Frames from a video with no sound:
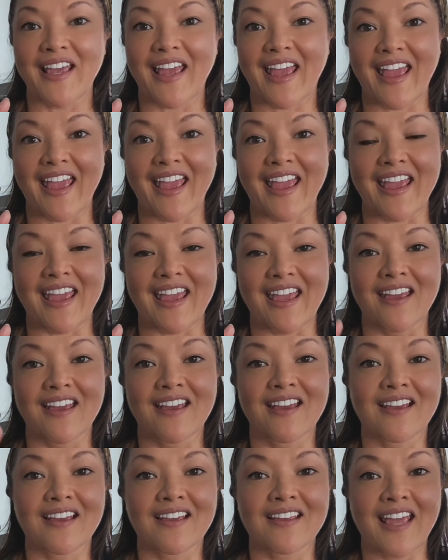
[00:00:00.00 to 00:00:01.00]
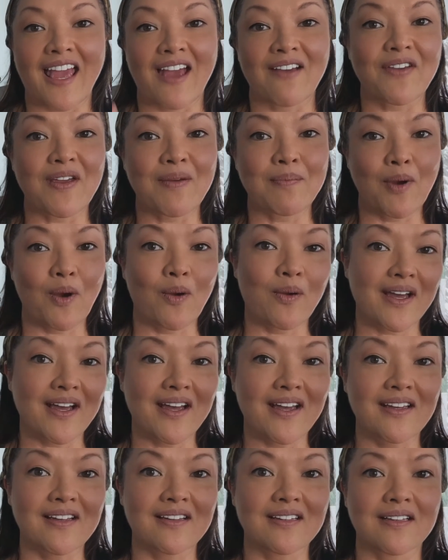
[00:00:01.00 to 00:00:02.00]
a Cafe
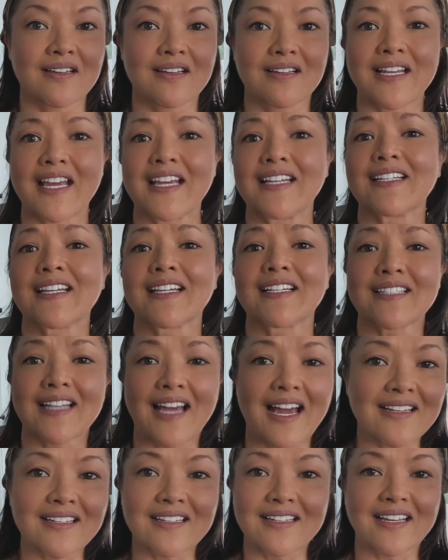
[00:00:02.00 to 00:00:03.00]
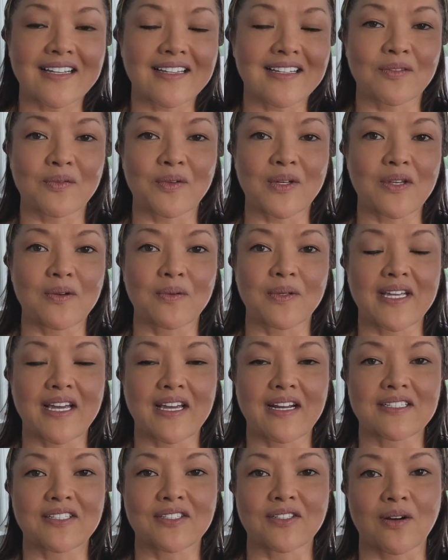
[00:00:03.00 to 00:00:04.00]
Mocha. It tastes exactly like what you get
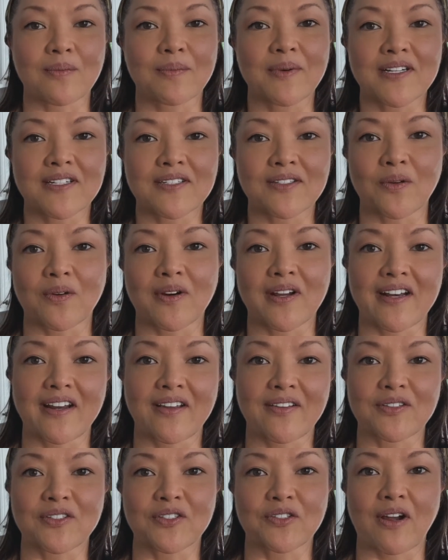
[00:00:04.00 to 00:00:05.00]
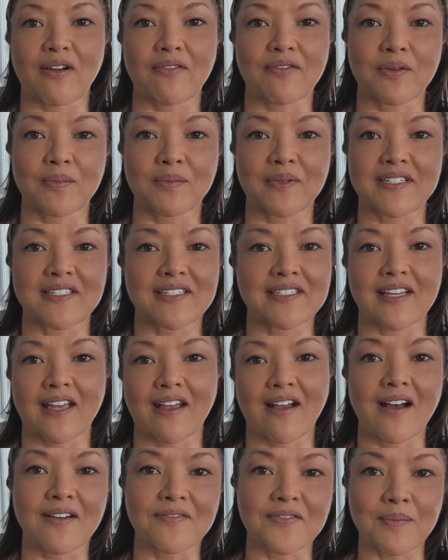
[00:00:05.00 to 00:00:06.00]
at Starbucks or any of those drive-thru places like
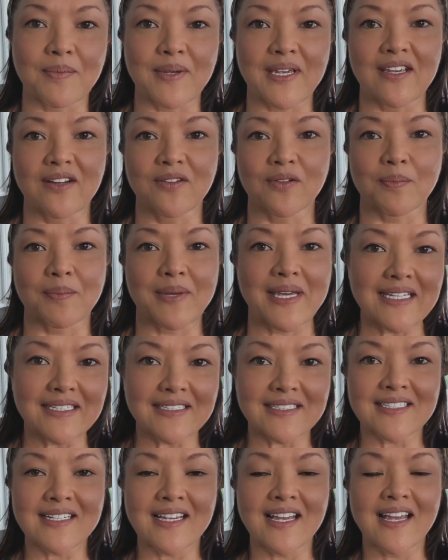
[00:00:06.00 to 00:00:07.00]
Coffee Bean or Pete's.